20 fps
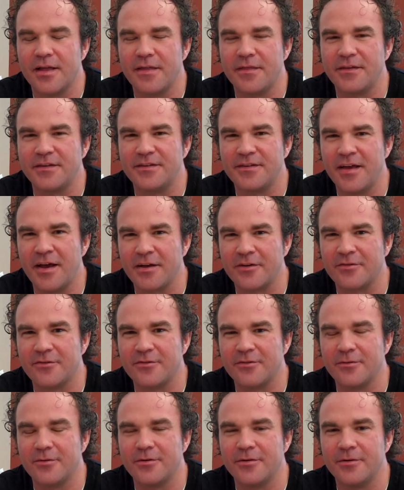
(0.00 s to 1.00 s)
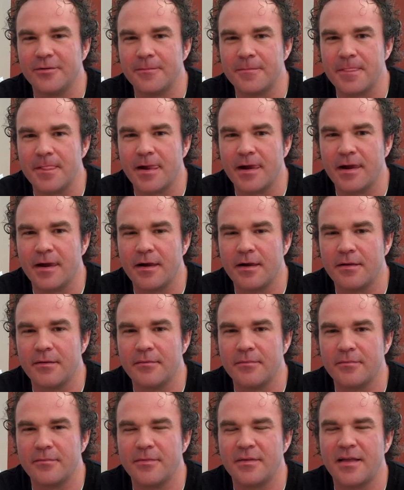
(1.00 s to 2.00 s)
the textual
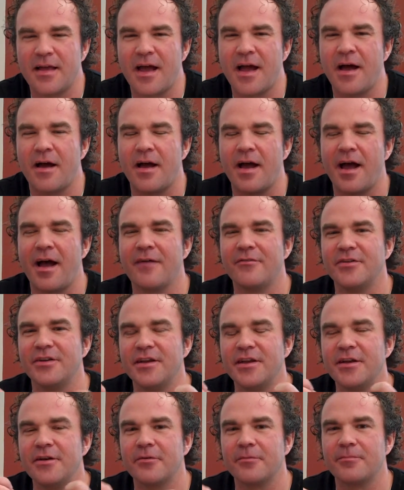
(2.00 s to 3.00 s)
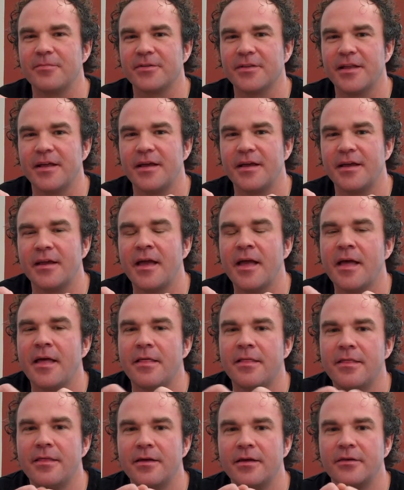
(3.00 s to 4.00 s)
have an interplay
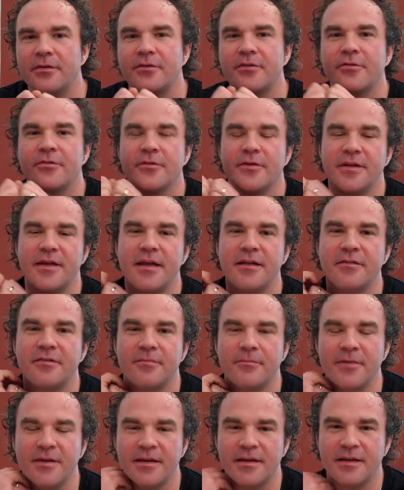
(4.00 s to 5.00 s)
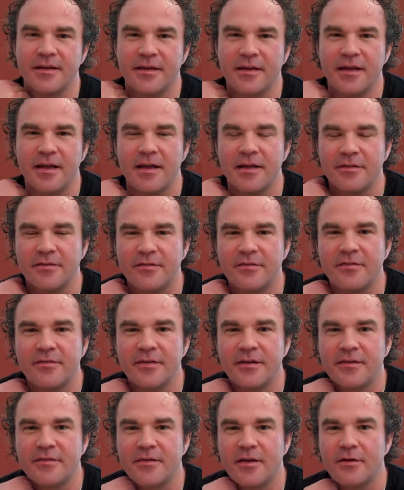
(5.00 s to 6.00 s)
that creates meaning and
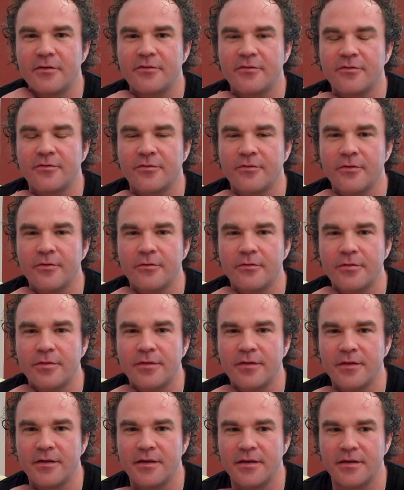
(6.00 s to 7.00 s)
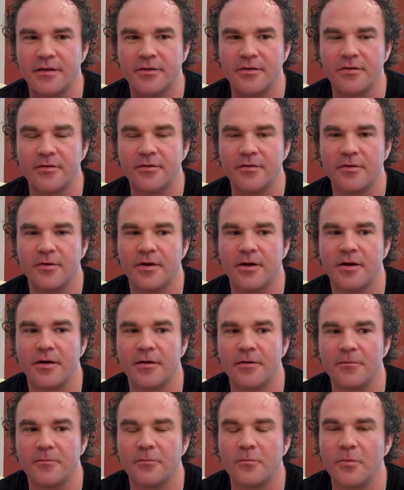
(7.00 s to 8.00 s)
seeks out truth in
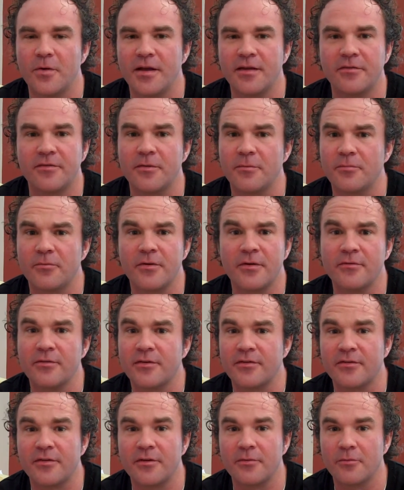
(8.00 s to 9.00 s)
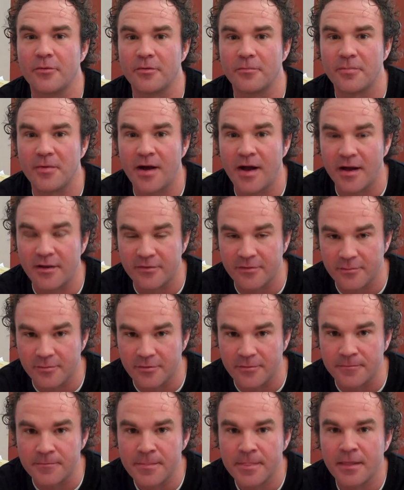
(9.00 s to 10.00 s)
ways that previously weren't
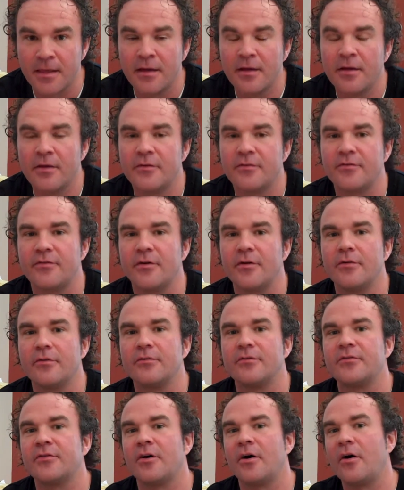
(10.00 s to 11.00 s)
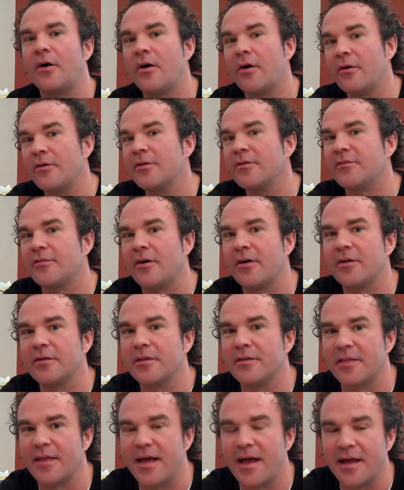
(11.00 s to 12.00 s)
possible. So to harness
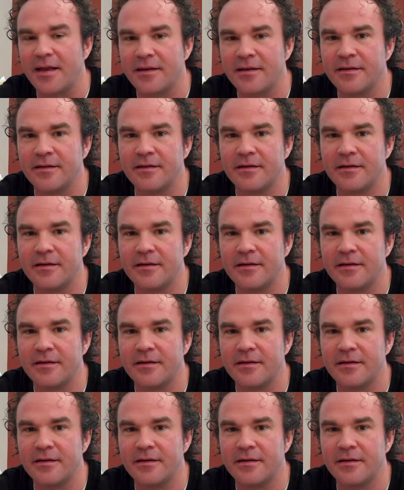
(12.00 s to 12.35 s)
all of that